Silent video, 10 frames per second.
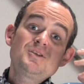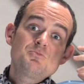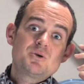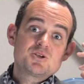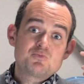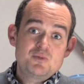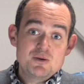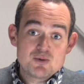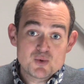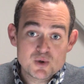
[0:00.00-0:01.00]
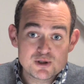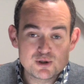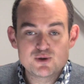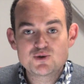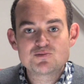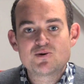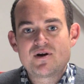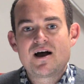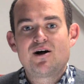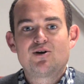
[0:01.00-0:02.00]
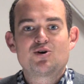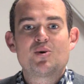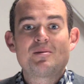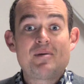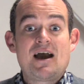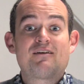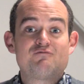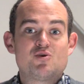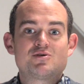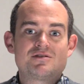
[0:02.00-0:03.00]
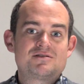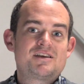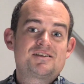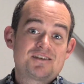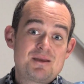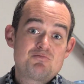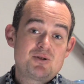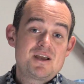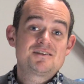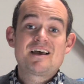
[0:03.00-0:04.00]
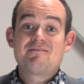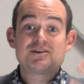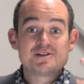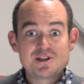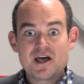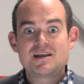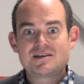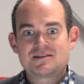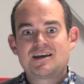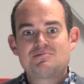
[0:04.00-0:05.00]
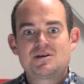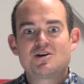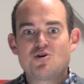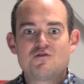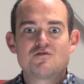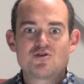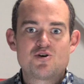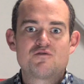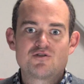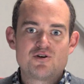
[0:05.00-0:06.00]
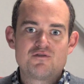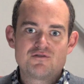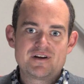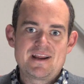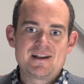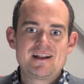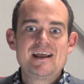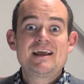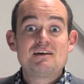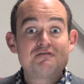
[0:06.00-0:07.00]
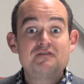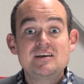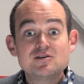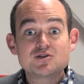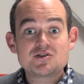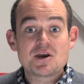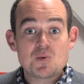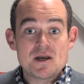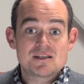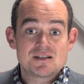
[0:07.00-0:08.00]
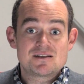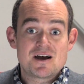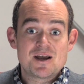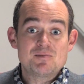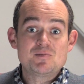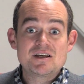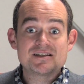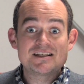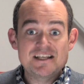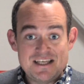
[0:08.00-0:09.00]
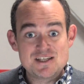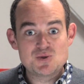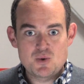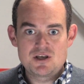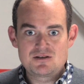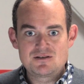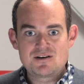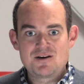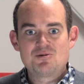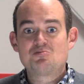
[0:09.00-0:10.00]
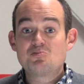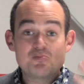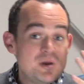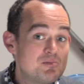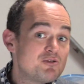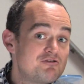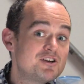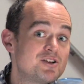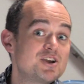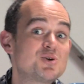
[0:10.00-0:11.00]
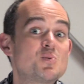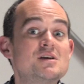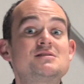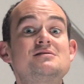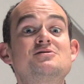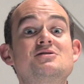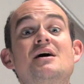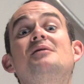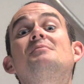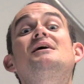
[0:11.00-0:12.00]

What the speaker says: because people will lose morale going back and forth to the same place, having to light the same thing over and over and over again. It feels like wasted time because it is wasted time. And people feel like you're wasting their time,